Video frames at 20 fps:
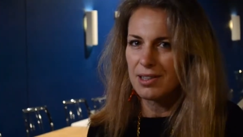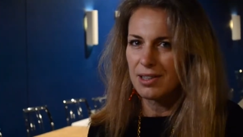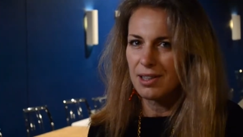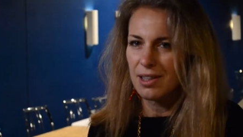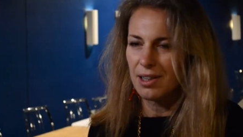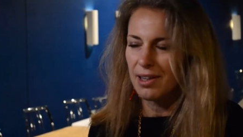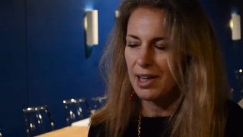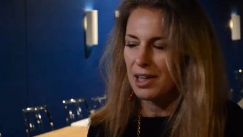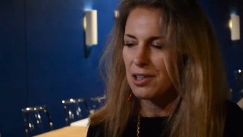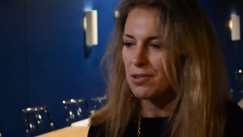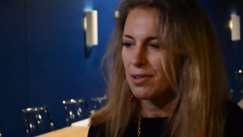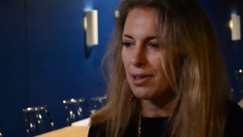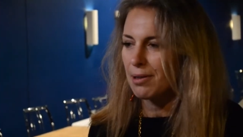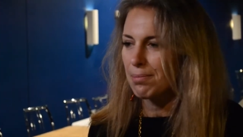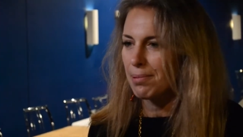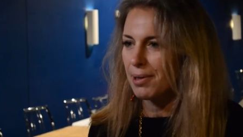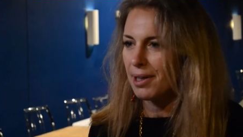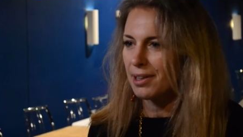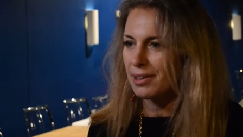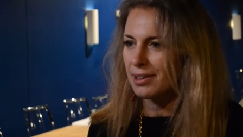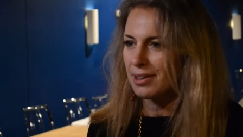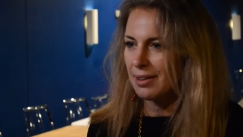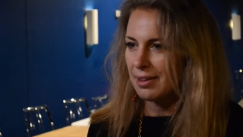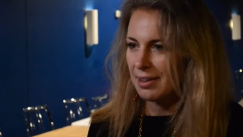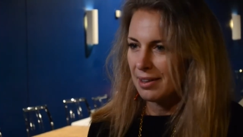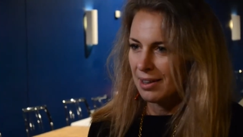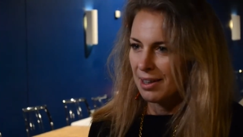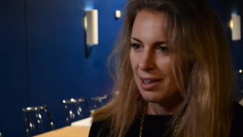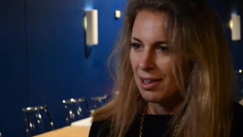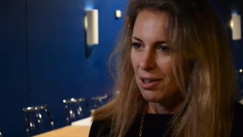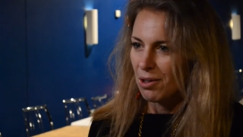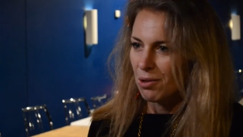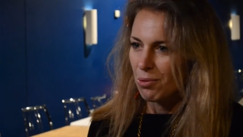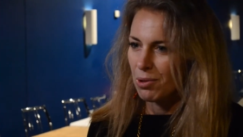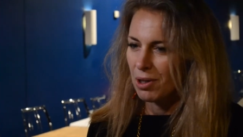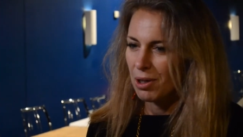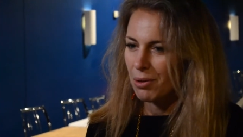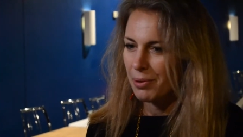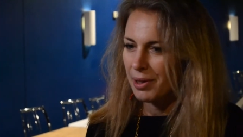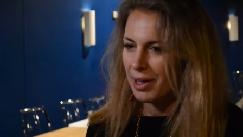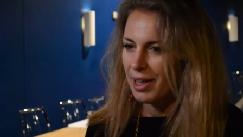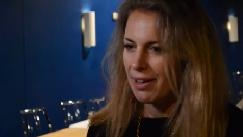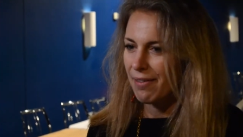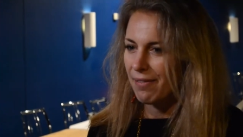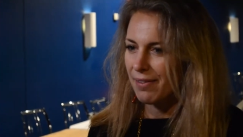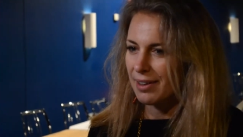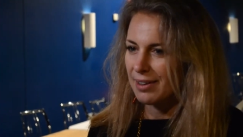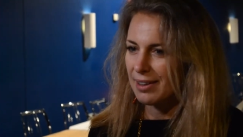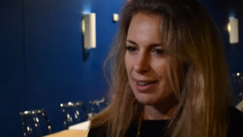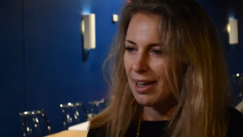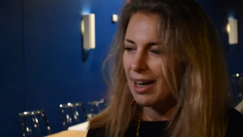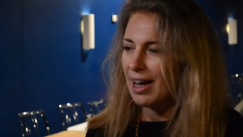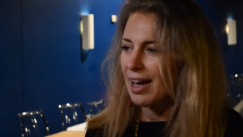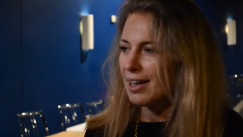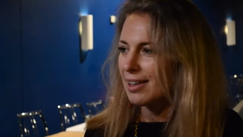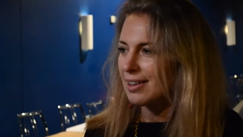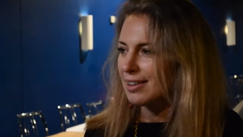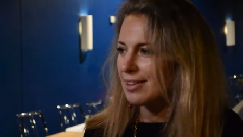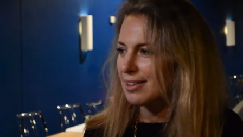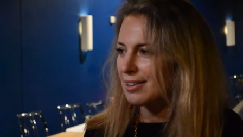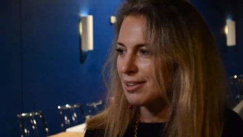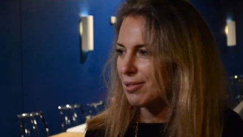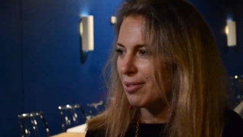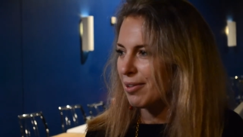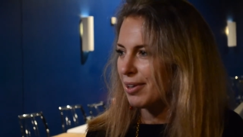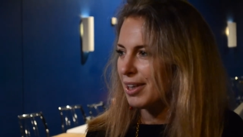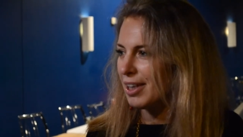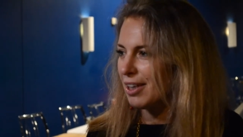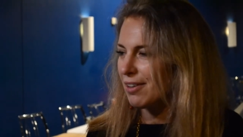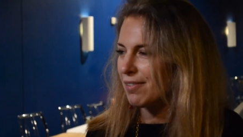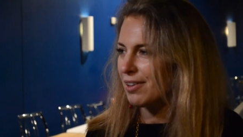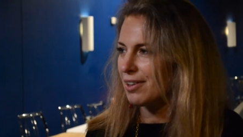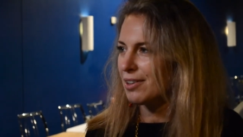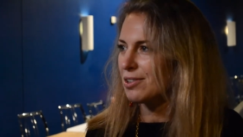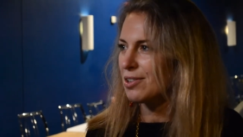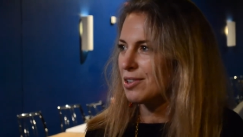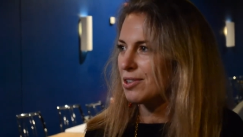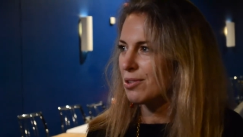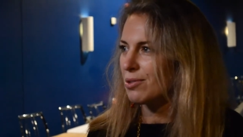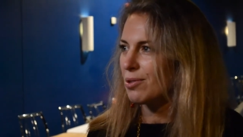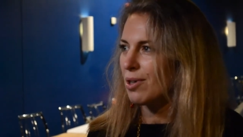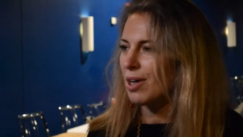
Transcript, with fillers: it's a natural park, where we have uh, the luck to live and to do